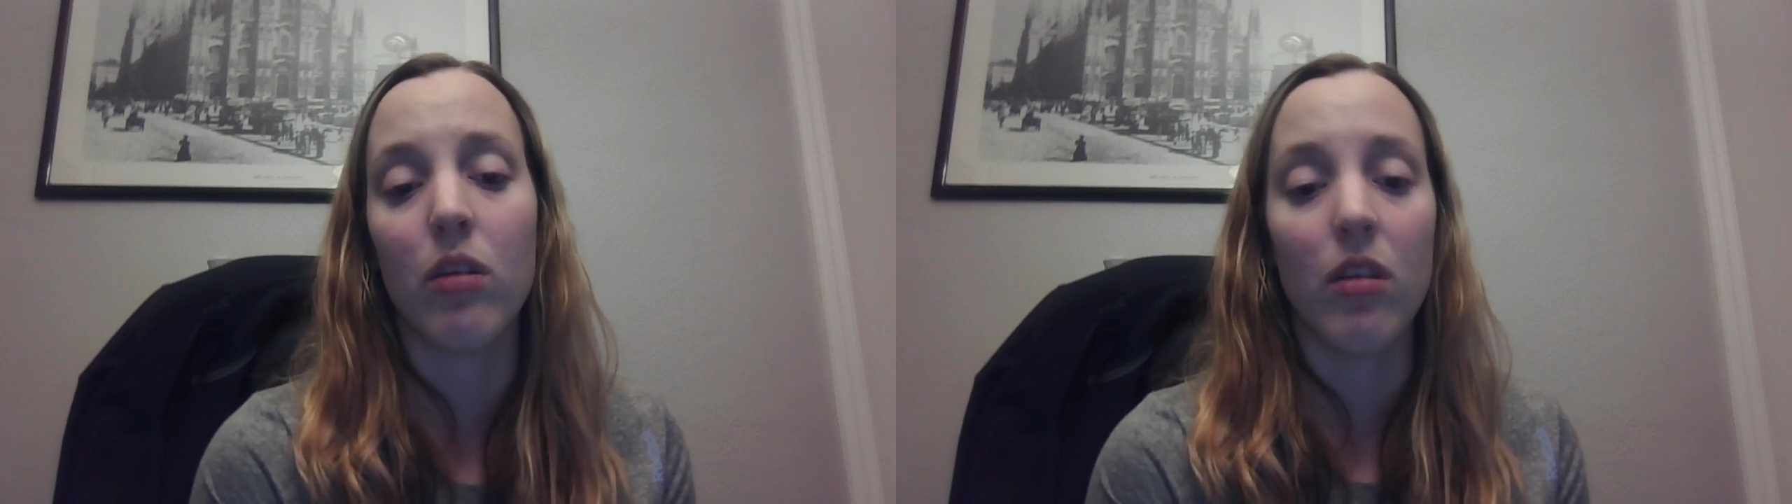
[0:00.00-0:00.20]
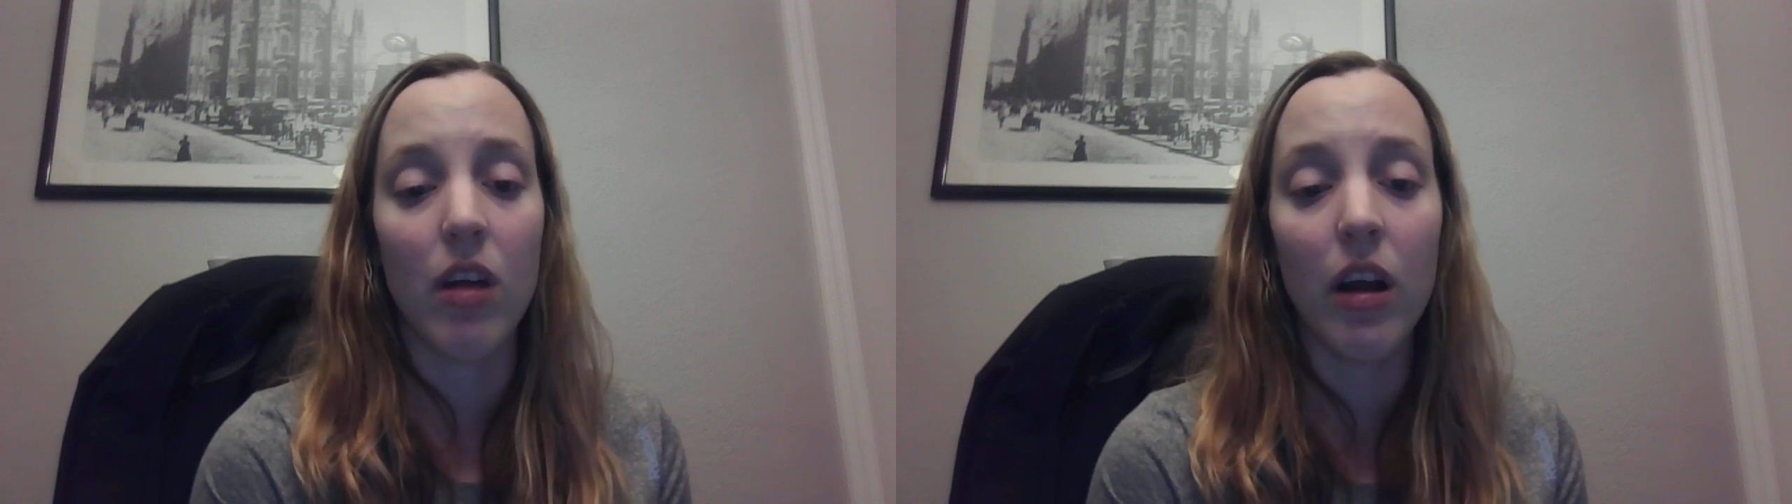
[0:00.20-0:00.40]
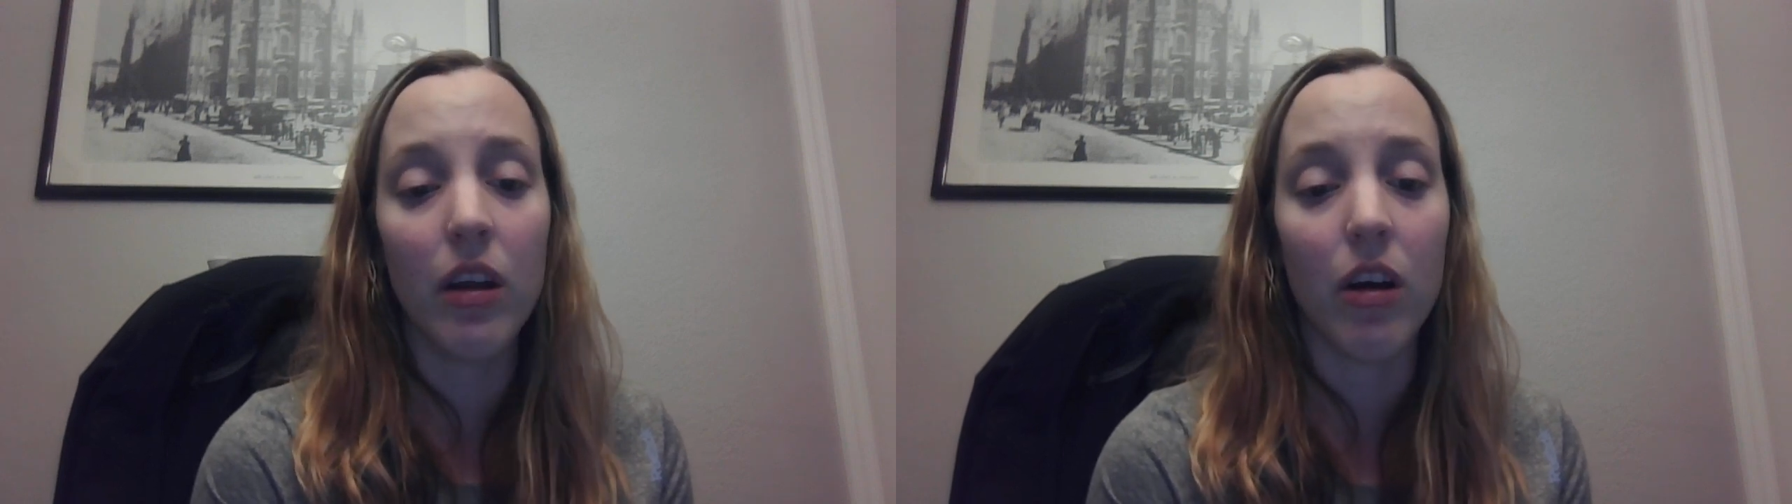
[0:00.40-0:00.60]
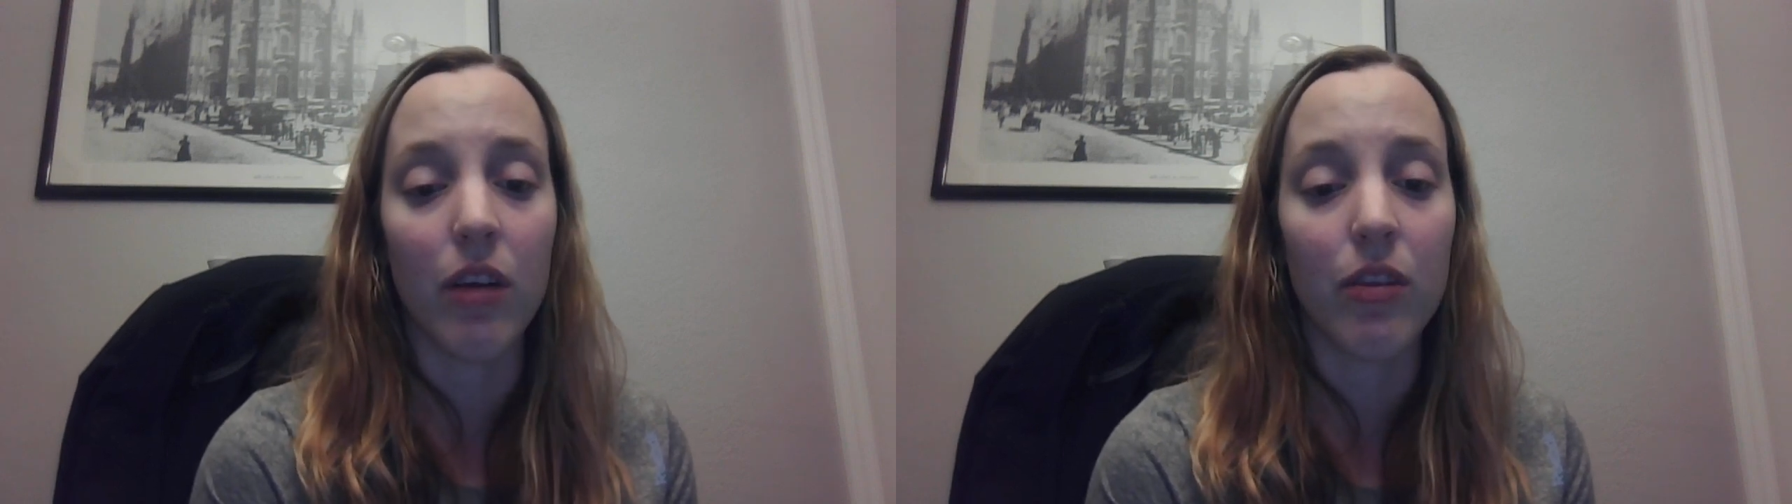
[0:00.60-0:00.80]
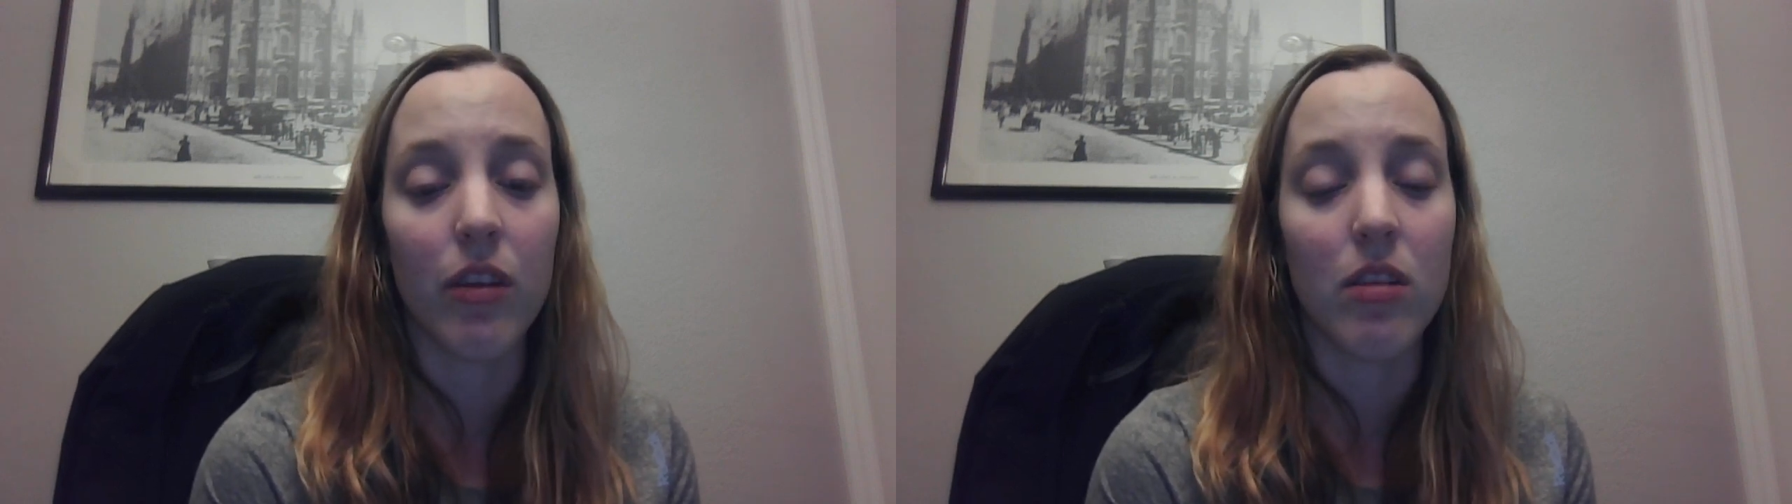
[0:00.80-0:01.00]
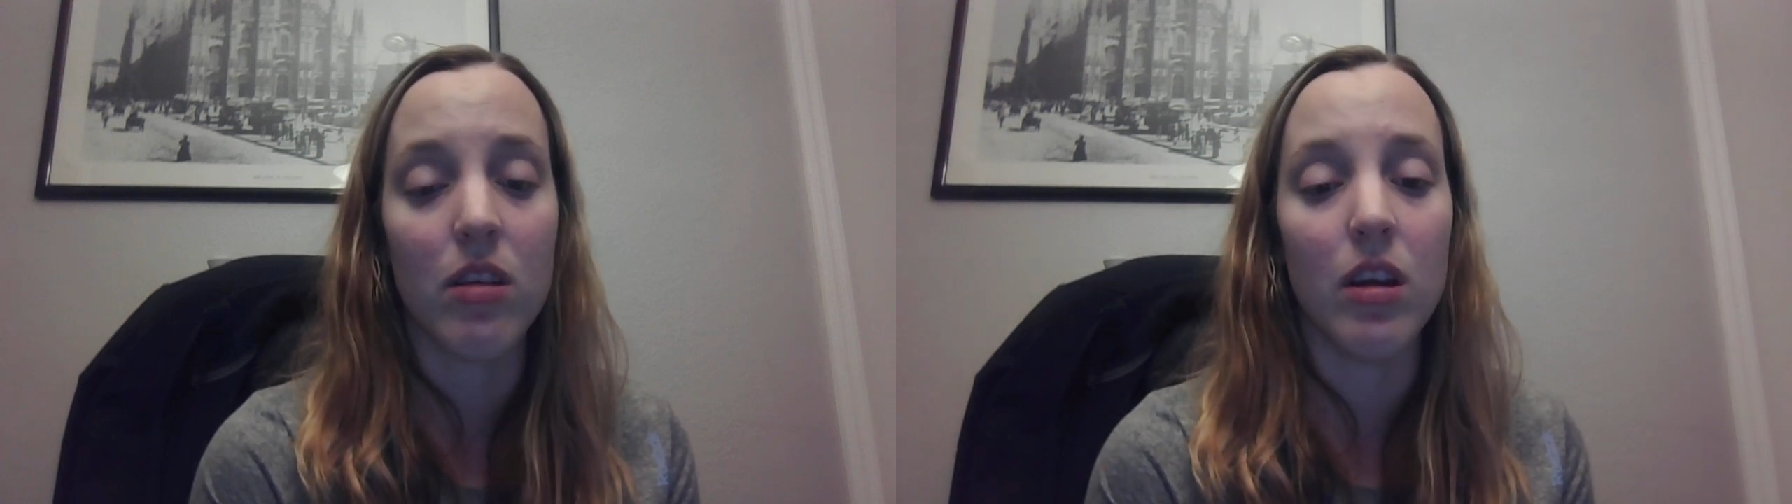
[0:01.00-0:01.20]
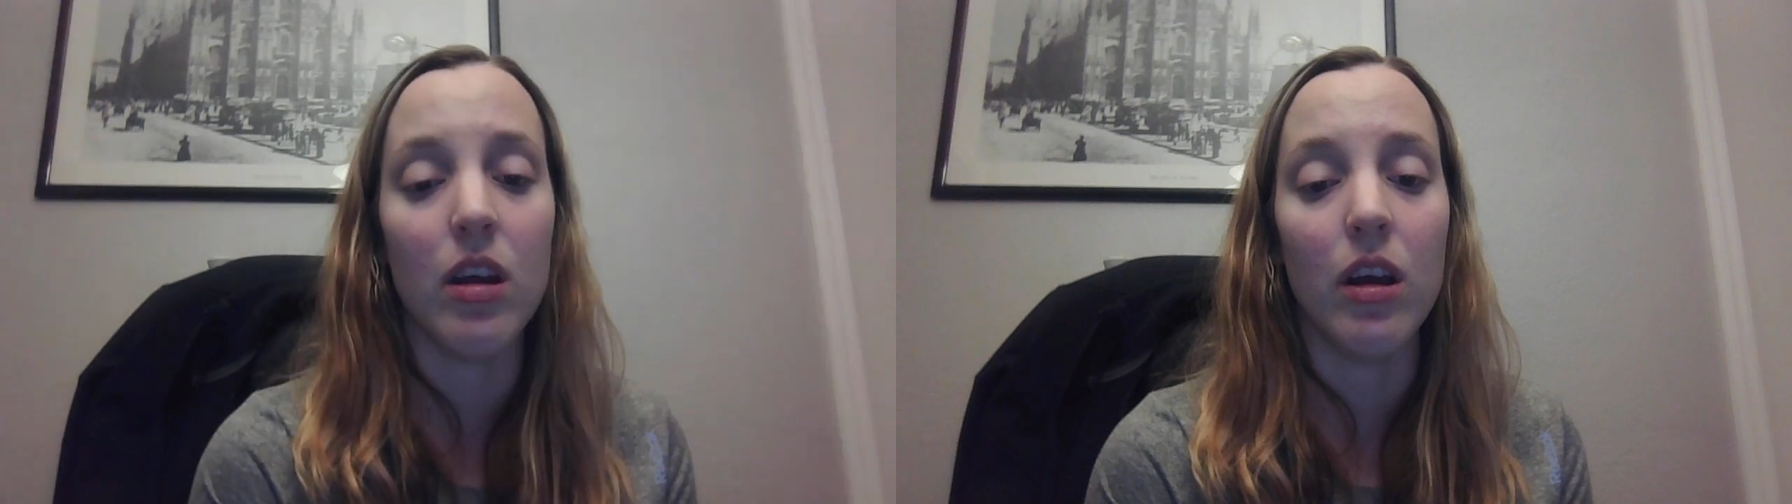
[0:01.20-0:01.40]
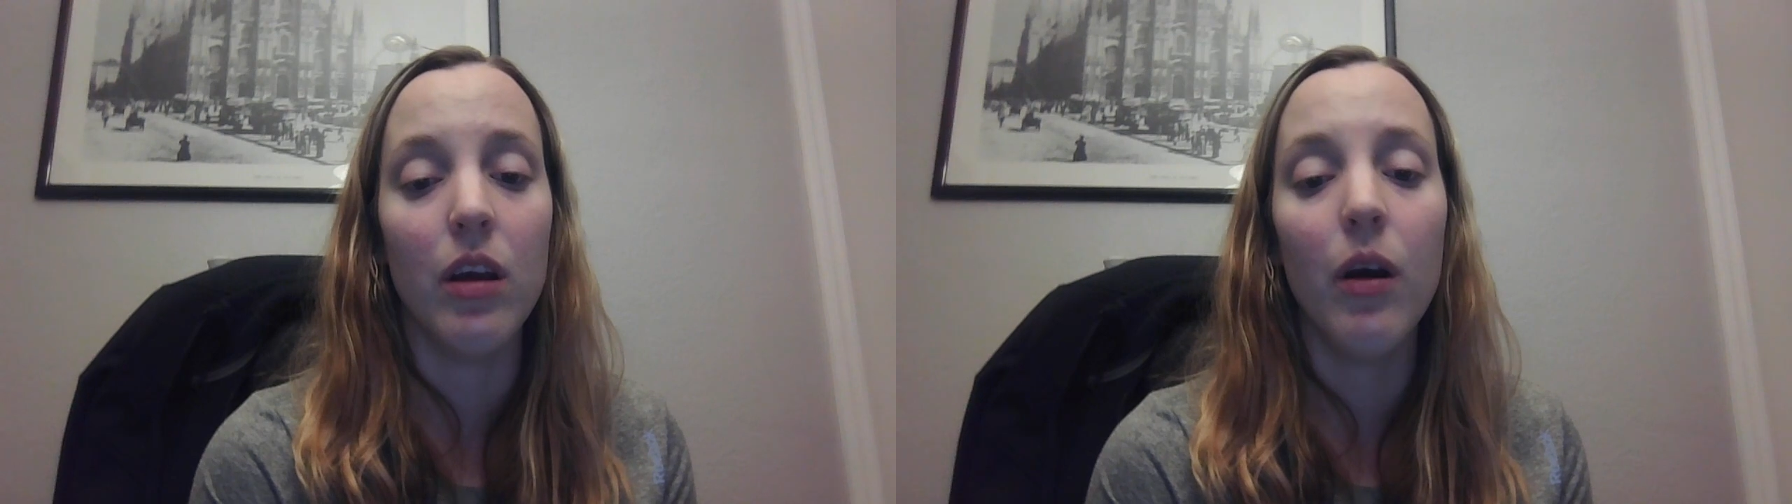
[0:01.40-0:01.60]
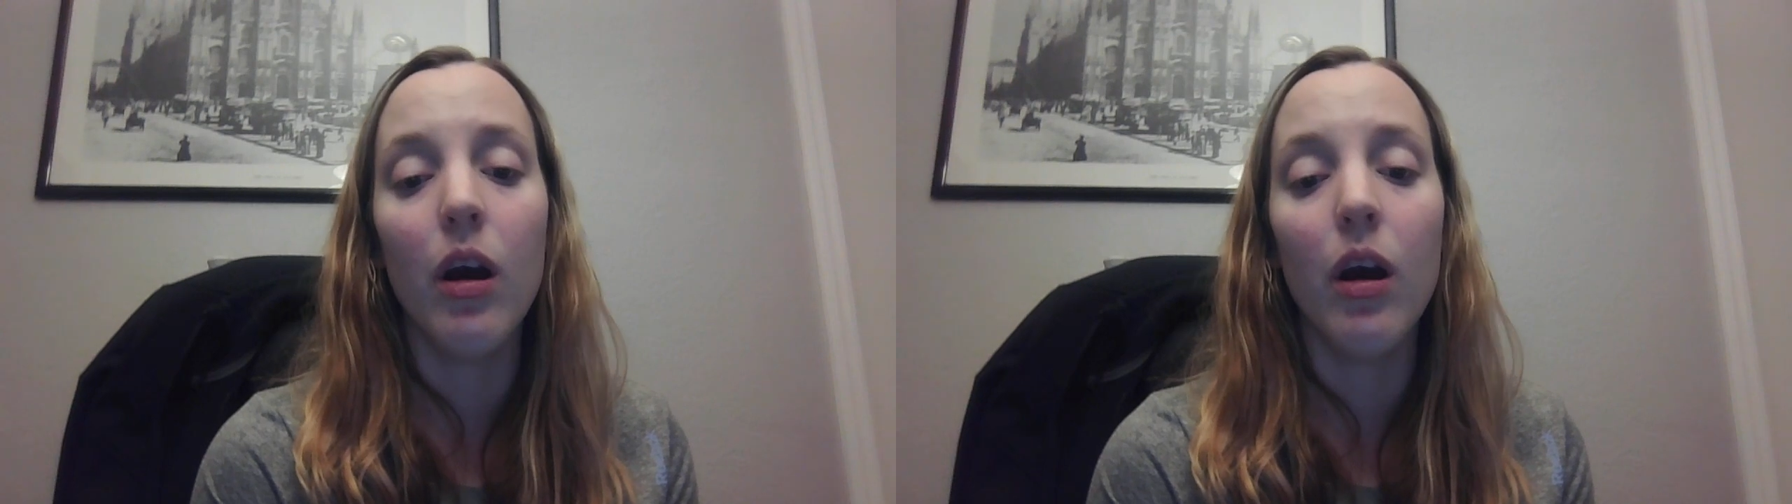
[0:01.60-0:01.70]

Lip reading: entirely off the CD.